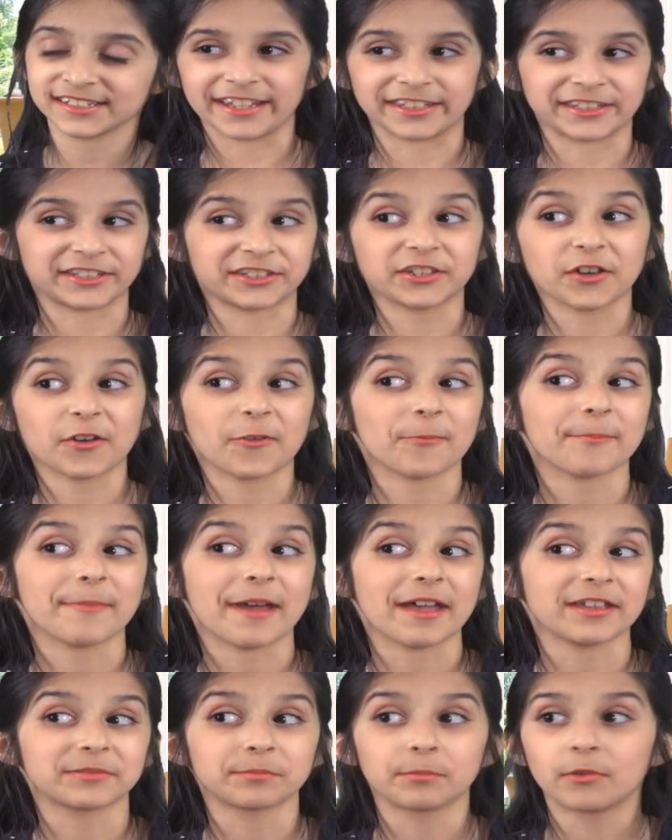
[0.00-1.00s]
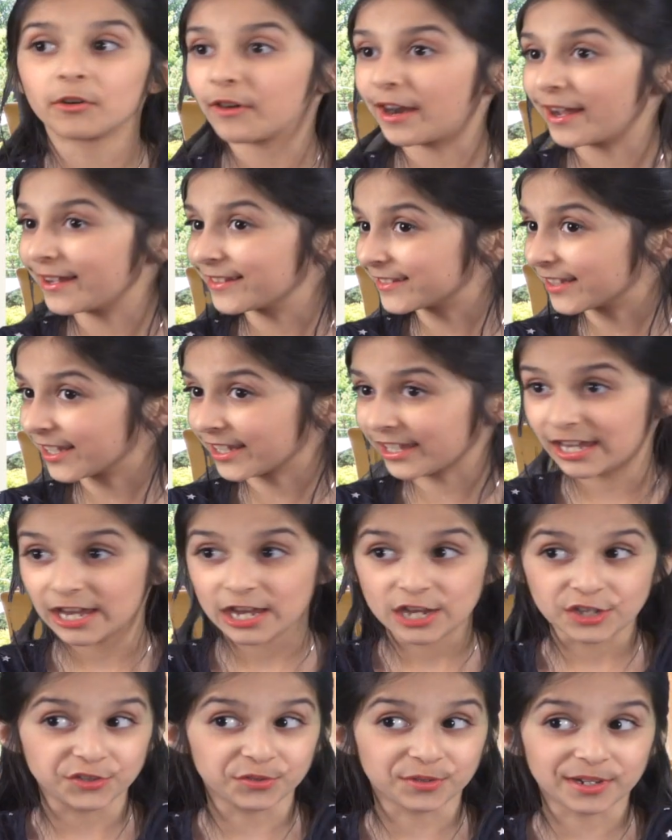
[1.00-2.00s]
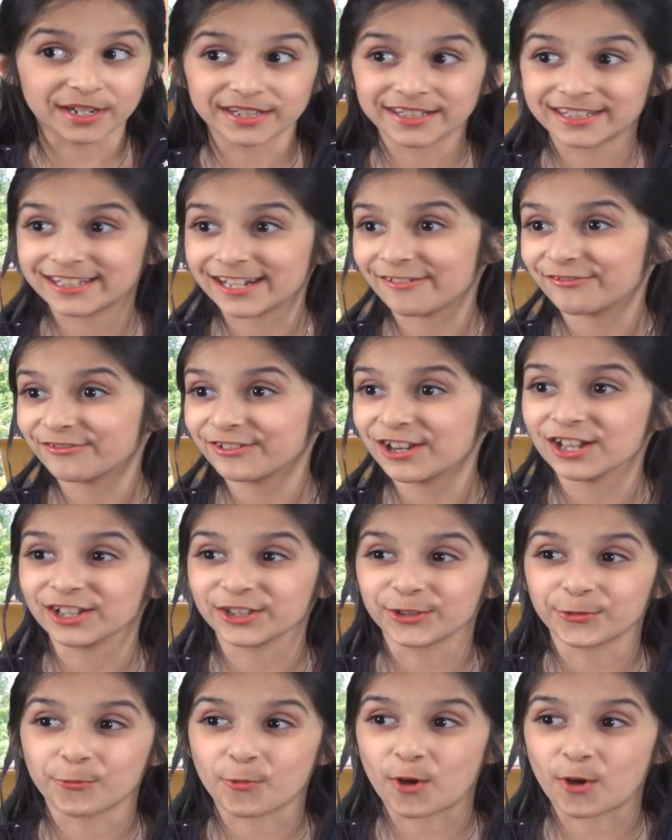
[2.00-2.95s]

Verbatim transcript: It's so mesmerizing. You can definitely